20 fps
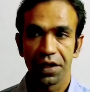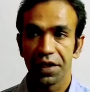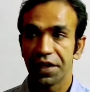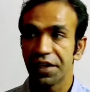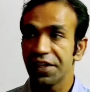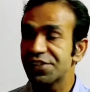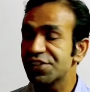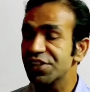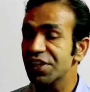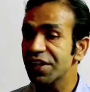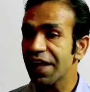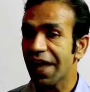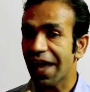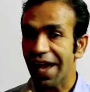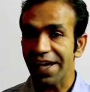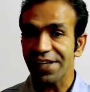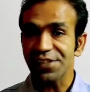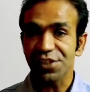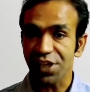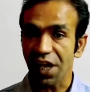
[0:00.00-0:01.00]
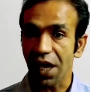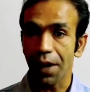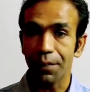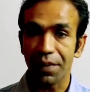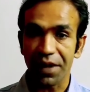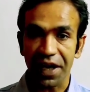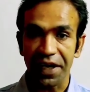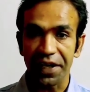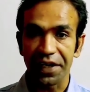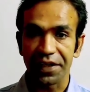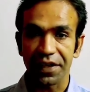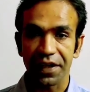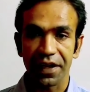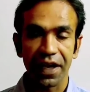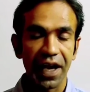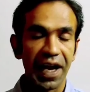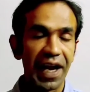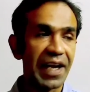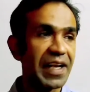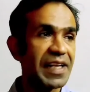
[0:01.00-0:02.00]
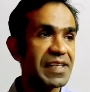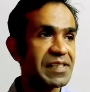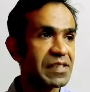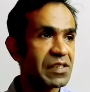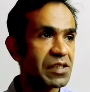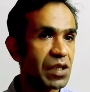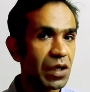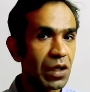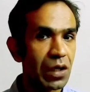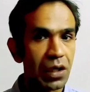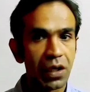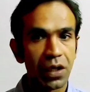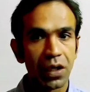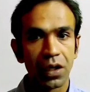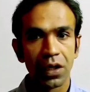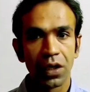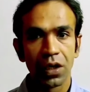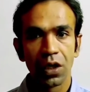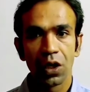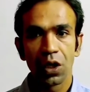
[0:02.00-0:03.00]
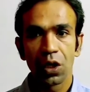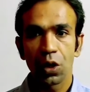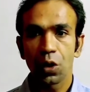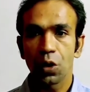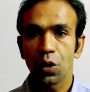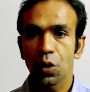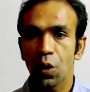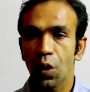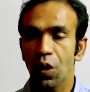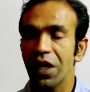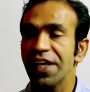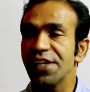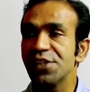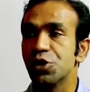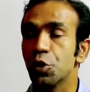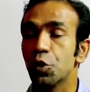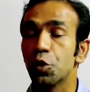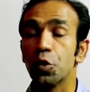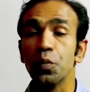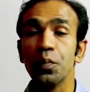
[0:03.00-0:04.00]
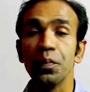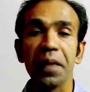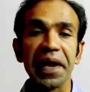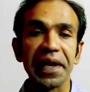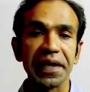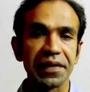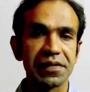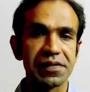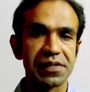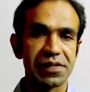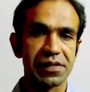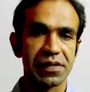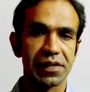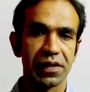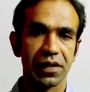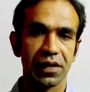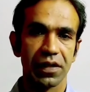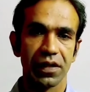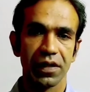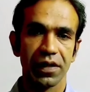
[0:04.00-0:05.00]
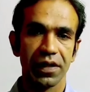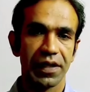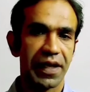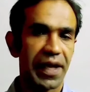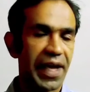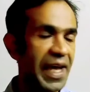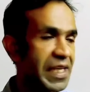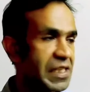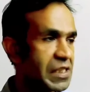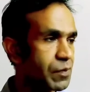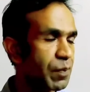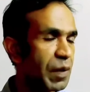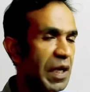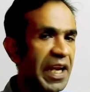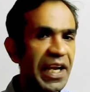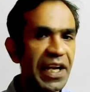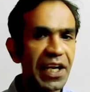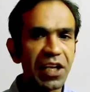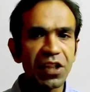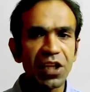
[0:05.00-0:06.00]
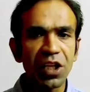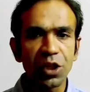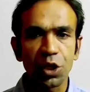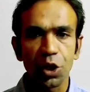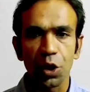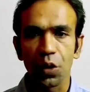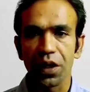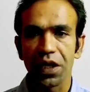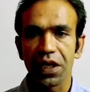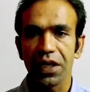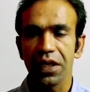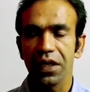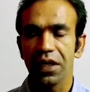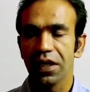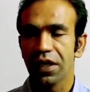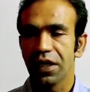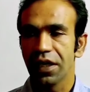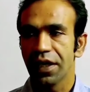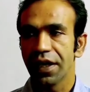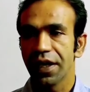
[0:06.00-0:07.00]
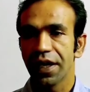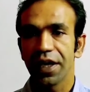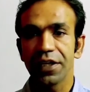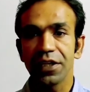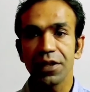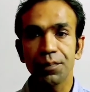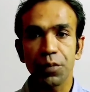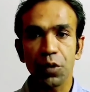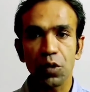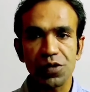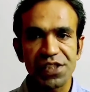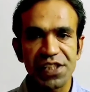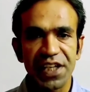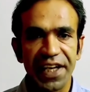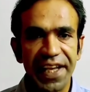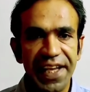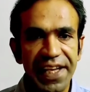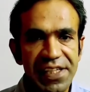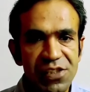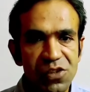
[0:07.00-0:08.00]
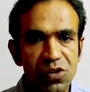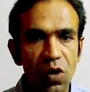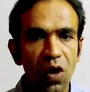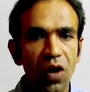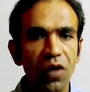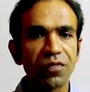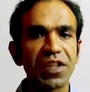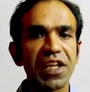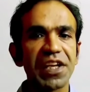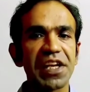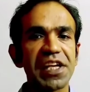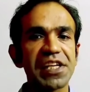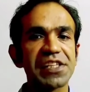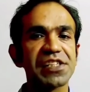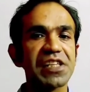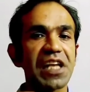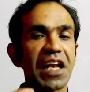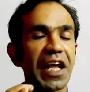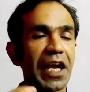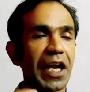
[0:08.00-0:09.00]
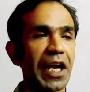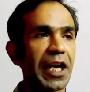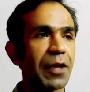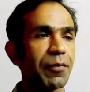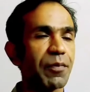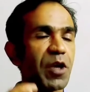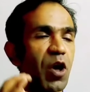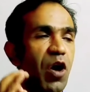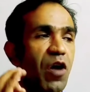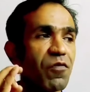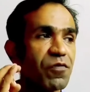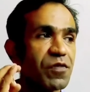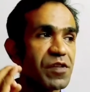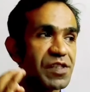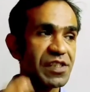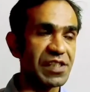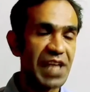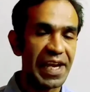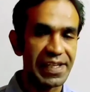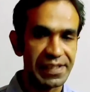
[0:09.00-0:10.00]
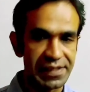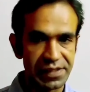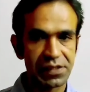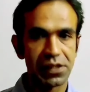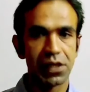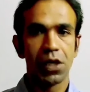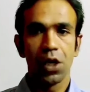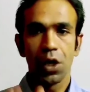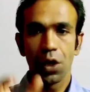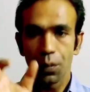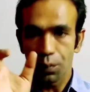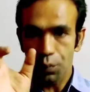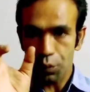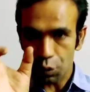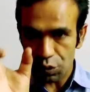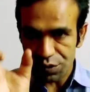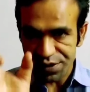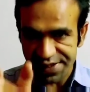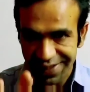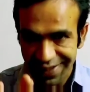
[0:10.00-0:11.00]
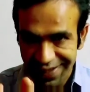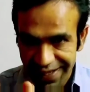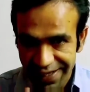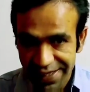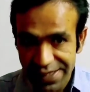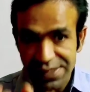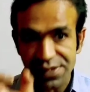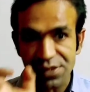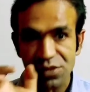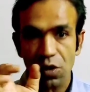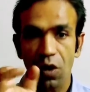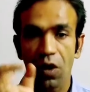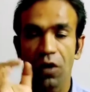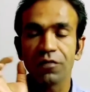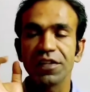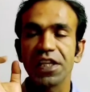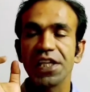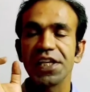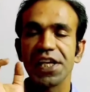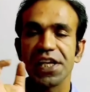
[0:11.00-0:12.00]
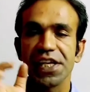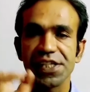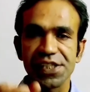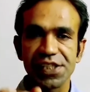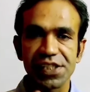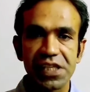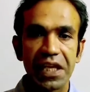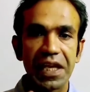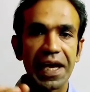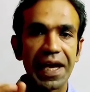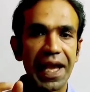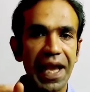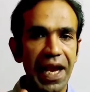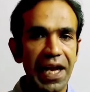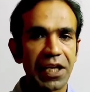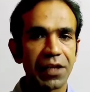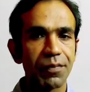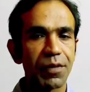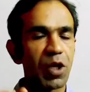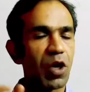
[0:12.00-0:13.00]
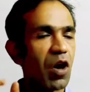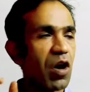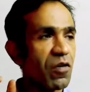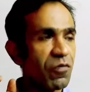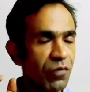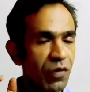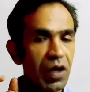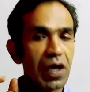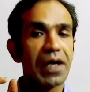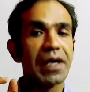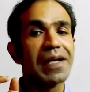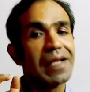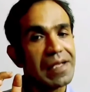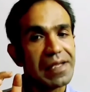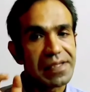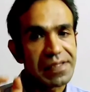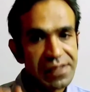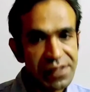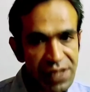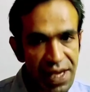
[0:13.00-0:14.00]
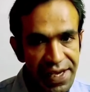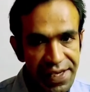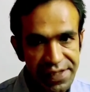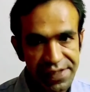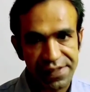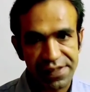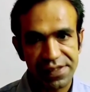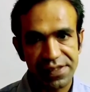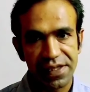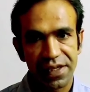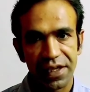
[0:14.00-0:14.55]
Richard H. Ebright and his college roommates explained the theory in the Proceedings of the National Academy of Science. Proceedings of the National Academy of Science.